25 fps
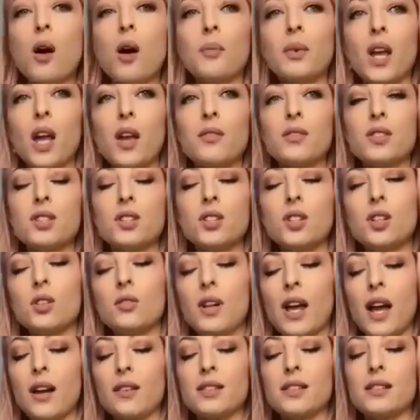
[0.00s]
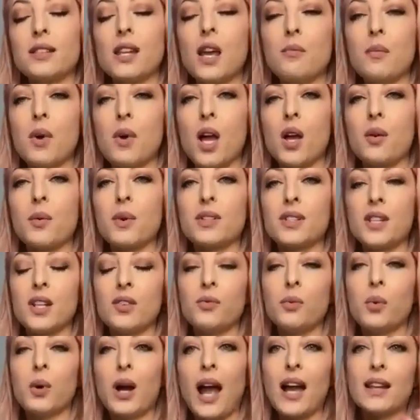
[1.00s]
I'm going to do now to demo as
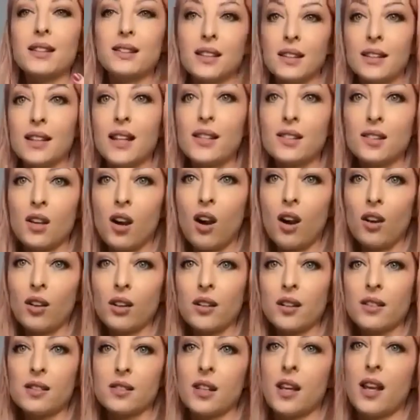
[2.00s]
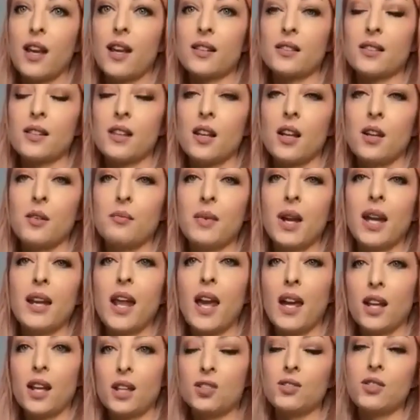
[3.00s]
if we're adding this on as an
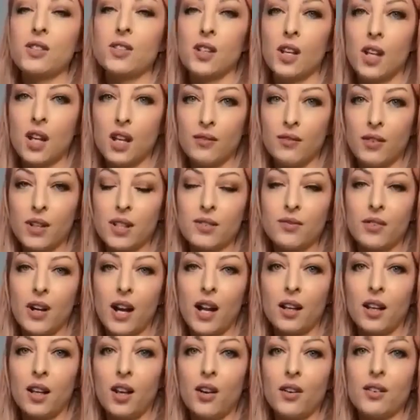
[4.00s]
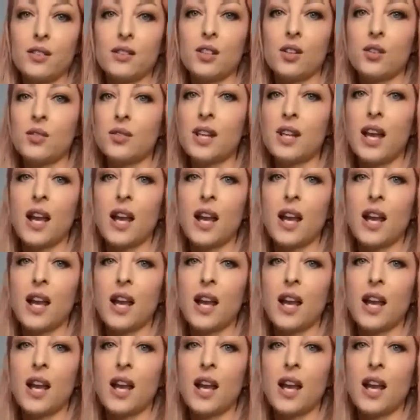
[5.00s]
extra service for our clients who's